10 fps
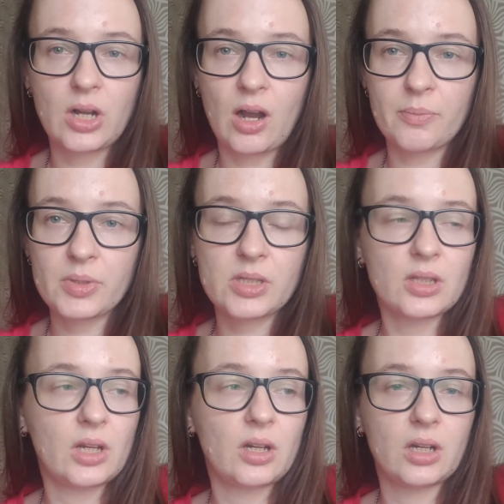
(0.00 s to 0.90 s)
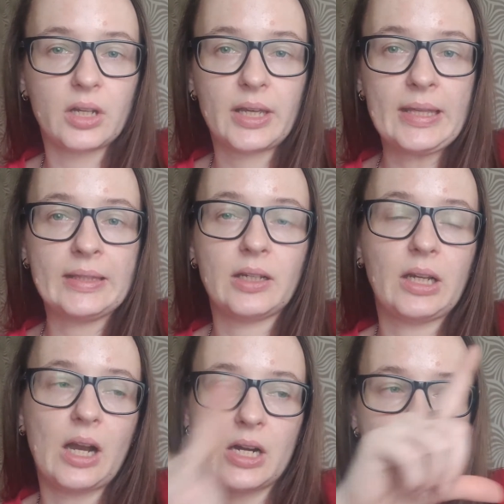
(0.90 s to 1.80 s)
comes in a
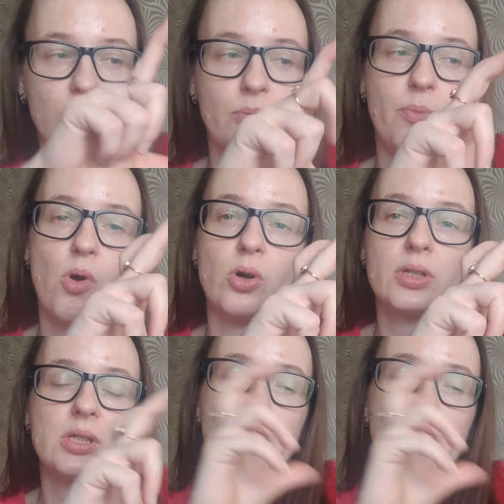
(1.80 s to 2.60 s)
carton box.